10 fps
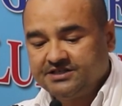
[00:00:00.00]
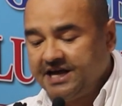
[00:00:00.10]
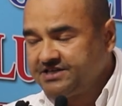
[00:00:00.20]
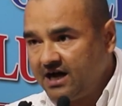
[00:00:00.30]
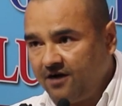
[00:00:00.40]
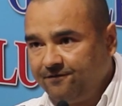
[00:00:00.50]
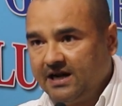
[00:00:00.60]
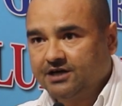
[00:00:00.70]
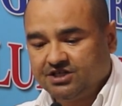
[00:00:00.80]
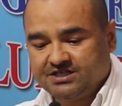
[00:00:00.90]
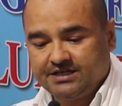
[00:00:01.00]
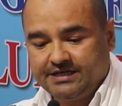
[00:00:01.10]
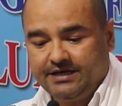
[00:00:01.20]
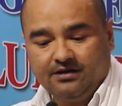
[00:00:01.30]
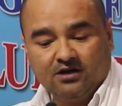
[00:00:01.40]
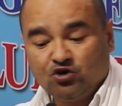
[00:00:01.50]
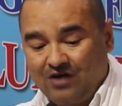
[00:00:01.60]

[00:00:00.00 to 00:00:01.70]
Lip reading: data of electricity